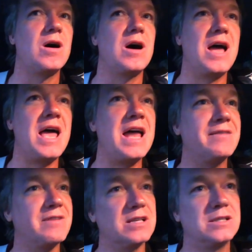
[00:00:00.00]
ahead
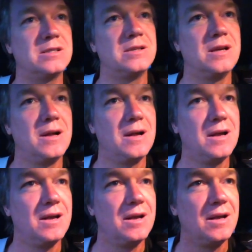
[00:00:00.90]
of us.
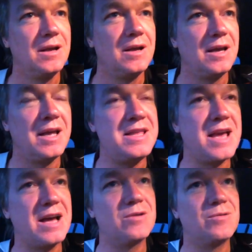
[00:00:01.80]
And
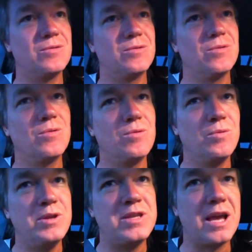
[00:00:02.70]
yet,
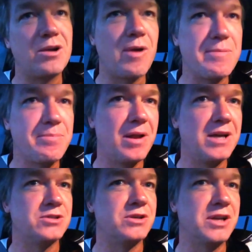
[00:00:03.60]
we take great
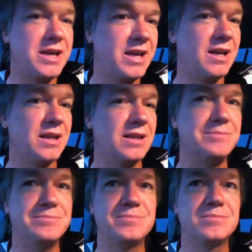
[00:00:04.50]
pleasure in killing
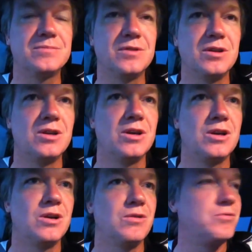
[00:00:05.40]

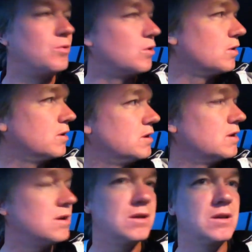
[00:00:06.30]
them for
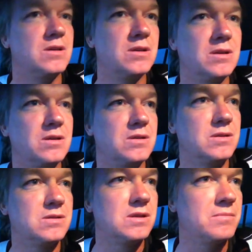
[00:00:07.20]

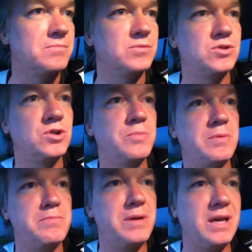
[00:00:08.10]
some
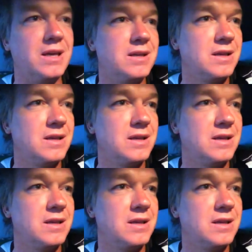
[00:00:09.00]
stupid meat